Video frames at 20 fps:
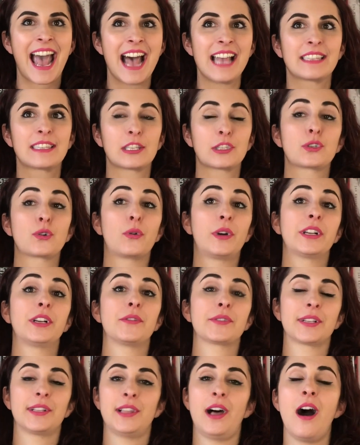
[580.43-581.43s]
as the story
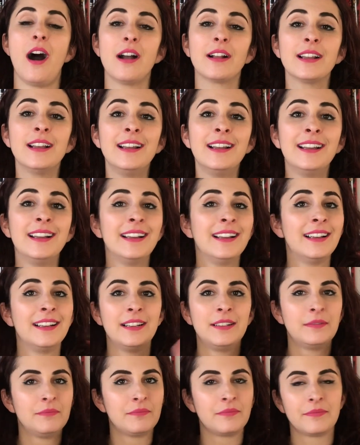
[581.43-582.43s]
goes along.
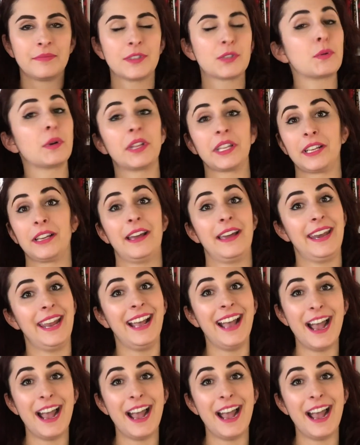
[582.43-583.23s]
It's really good.